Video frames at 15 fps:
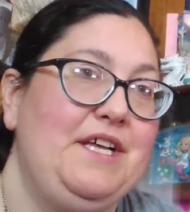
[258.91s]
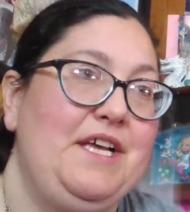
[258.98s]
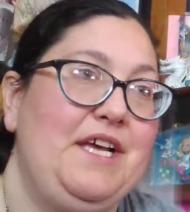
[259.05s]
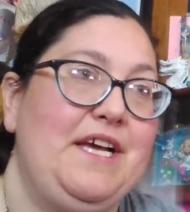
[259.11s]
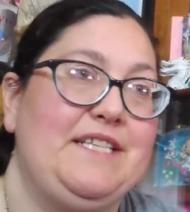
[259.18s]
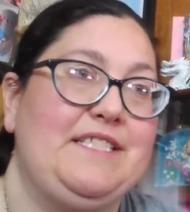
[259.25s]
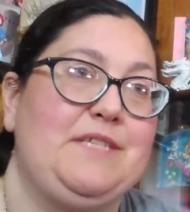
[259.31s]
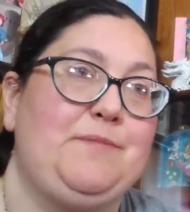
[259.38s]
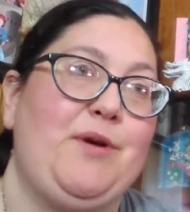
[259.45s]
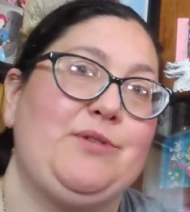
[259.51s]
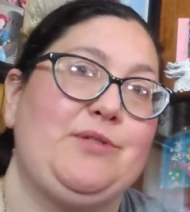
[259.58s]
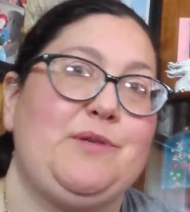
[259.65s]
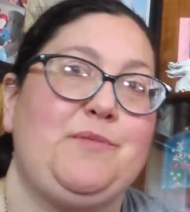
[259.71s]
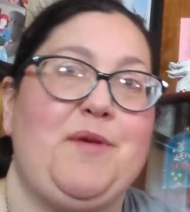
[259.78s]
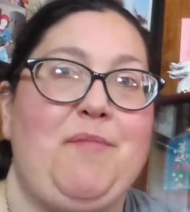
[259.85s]
it's
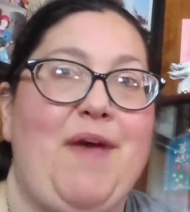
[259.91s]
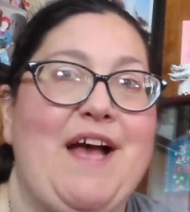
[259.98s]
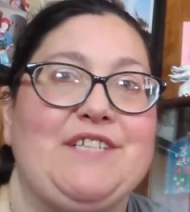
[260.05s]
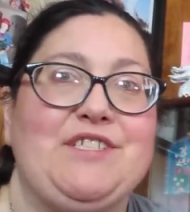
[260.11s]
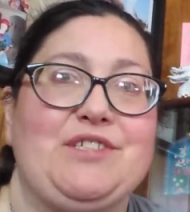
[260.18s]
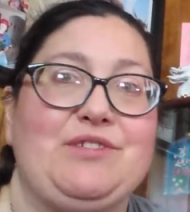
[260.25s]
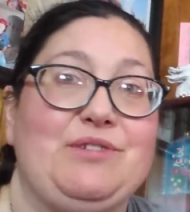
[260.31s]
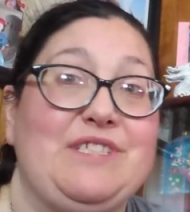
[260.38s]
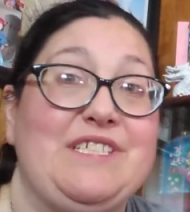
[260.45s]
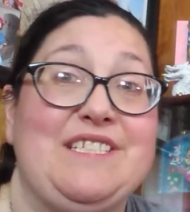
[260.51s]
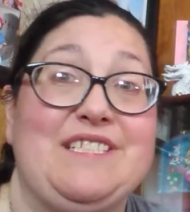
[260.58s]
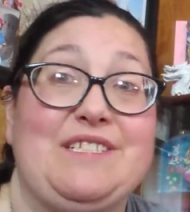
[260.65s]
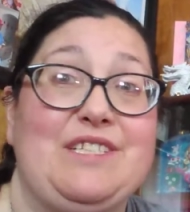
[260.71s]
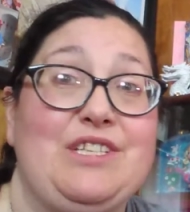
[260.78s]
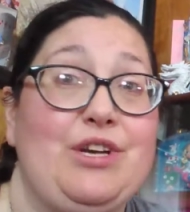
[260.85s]
supposed to be magical
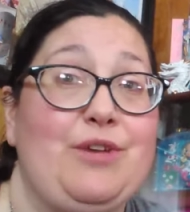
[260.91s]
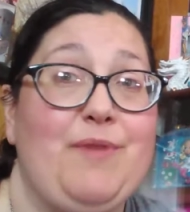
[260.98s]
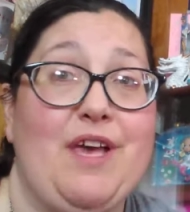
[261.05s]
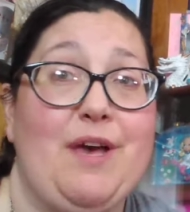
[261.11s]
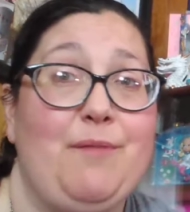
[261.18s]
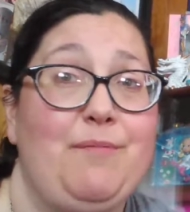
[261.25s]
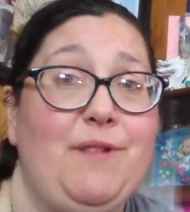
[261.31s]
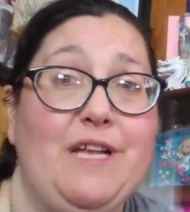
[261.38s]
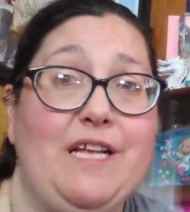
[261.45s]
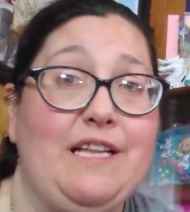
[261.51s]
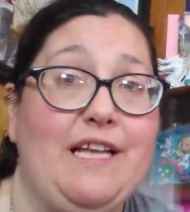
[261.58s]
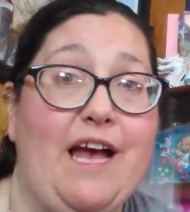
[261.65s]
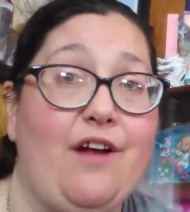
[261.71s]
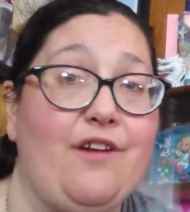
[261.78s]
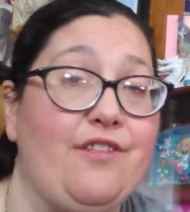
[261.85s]
just took me
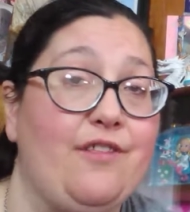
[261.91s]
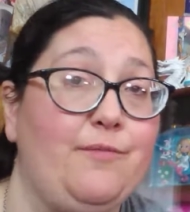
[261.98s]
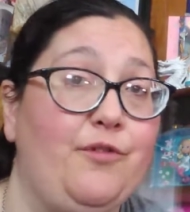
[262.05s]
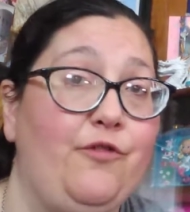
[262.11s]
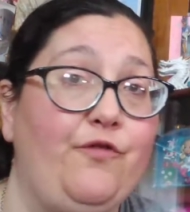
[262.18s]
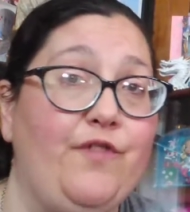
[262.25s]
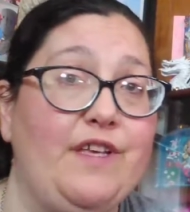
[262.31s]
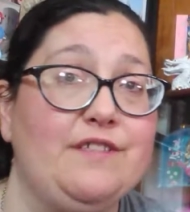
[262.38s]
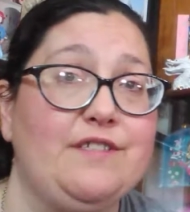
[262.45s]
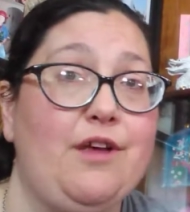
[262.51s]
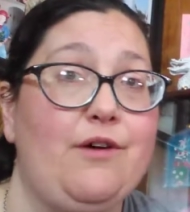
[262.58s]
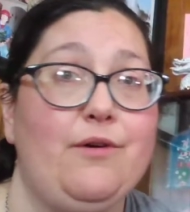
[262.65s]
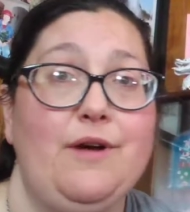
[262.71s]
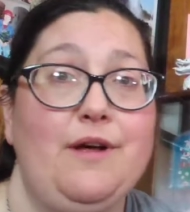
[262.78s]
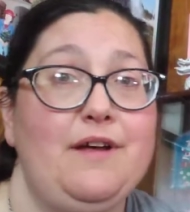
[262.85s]
completely out of the movie.
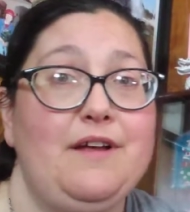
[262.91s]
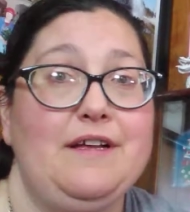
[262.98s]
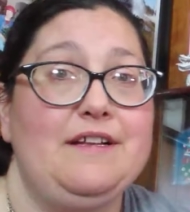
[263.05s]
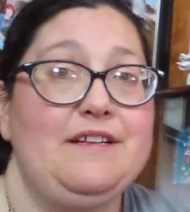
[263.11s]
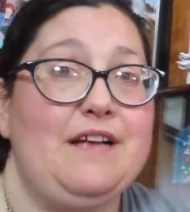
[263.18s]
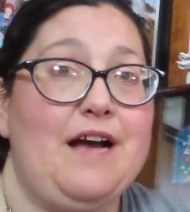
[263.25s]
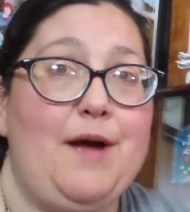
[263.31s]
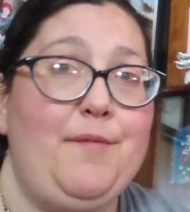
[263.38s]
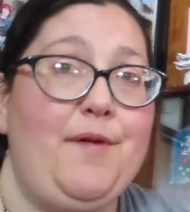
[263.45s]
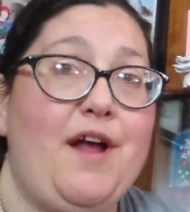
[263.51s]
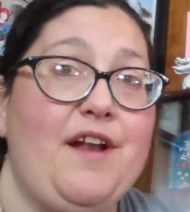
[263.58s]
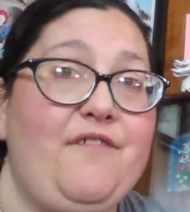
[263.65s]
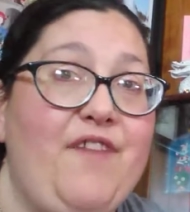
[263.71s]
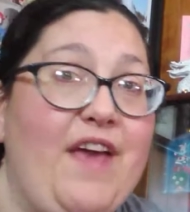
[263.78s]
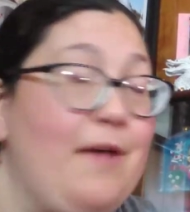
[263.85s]
So I'm
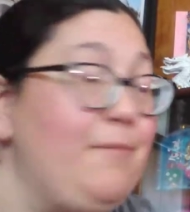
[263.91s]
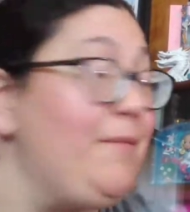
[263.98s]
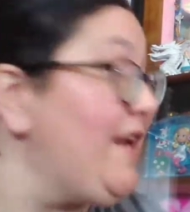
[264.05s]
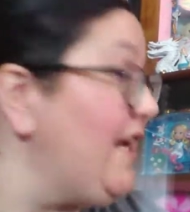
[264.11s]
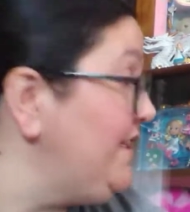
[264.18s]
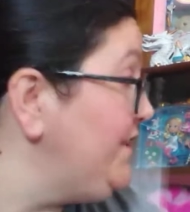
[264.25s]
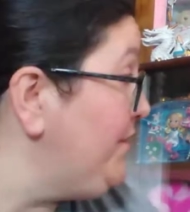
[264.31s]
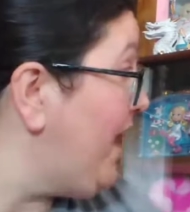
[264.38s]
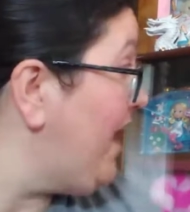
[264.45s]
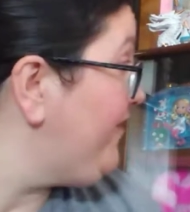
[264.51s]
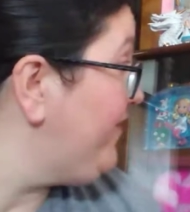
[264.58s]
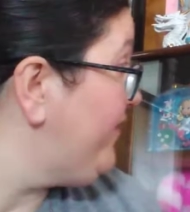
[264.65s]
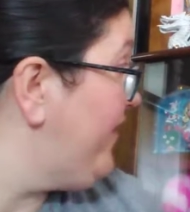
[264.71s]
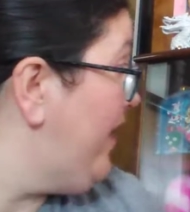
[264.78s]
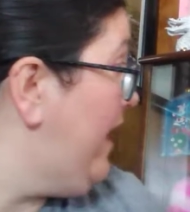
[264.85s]
not a fan, but I do
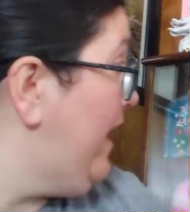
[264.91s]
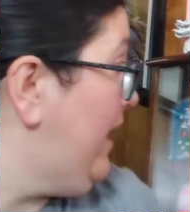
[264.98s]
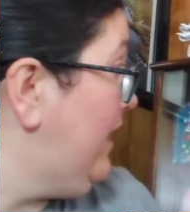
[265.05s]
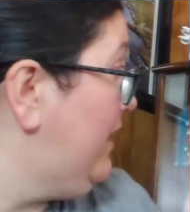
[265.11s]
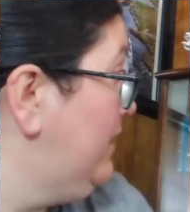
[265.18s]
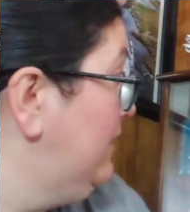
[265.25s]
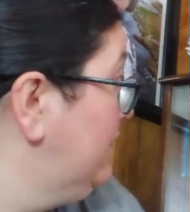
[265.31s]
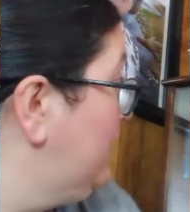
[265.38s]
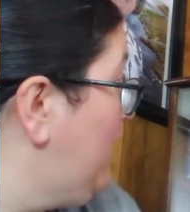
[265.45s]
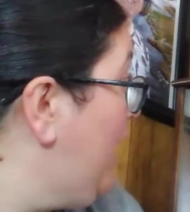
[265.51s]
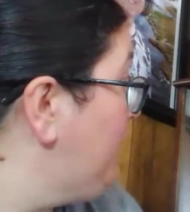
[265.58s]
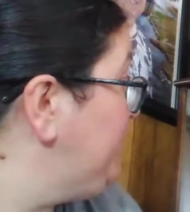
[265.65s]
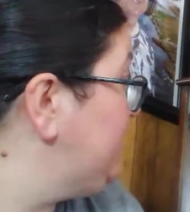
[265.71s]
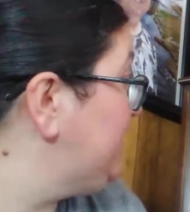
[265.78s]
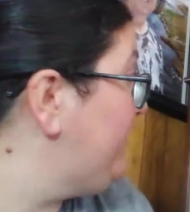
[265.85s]
have
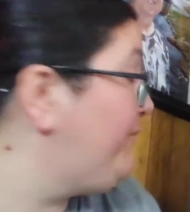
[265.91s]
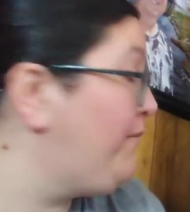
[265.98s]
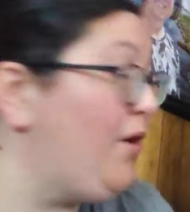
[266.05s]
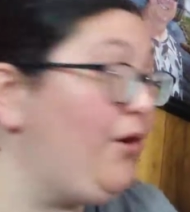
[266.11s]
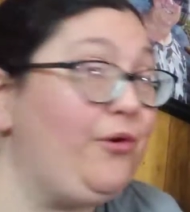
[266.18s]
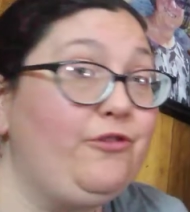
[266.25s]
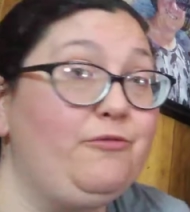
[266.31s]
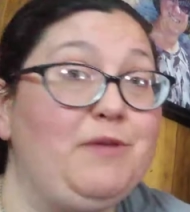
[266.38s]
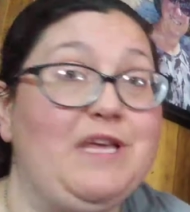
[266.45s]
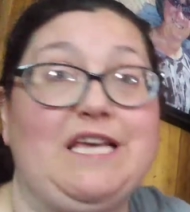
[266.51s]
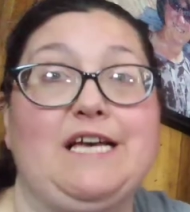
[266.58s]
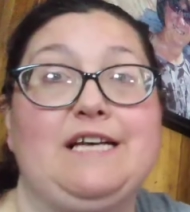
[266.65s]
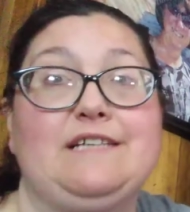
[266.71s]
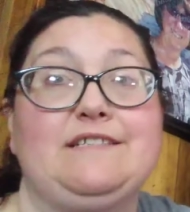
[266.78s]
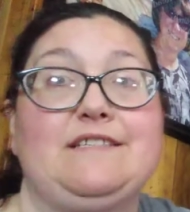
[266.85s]
copies of both
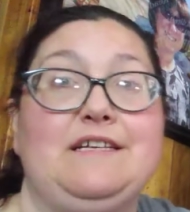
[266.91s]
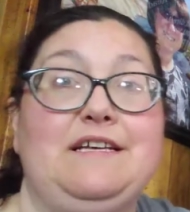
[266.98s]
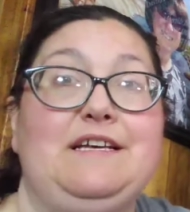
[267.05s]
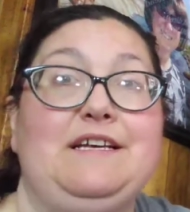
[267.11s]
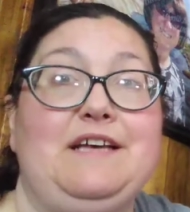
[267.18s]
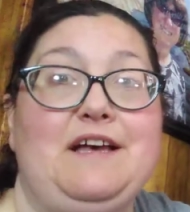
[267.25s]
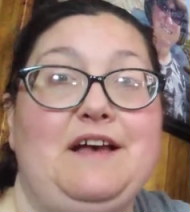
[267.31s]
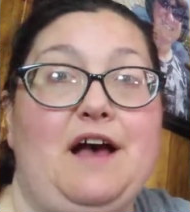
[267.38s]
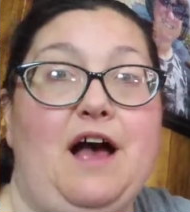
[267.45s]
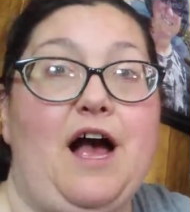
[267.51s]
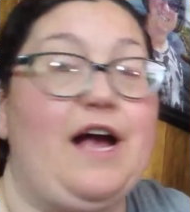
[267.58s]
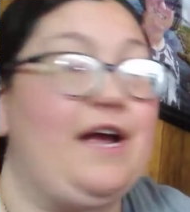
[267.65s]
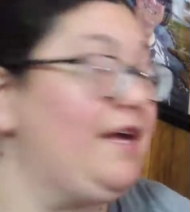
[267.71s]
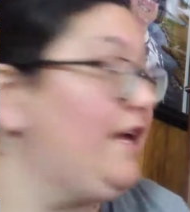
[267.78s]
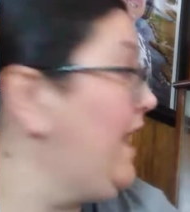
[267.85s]
because
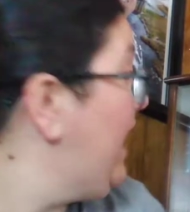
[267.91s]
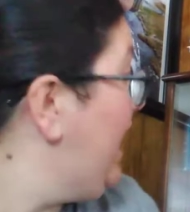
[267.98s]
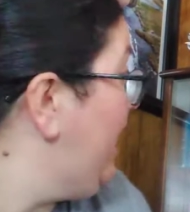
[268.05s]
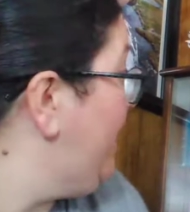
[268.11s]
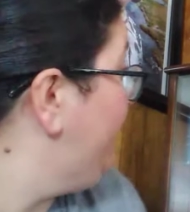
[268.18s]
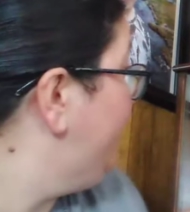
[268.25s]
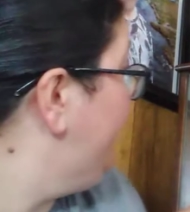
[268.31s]
I have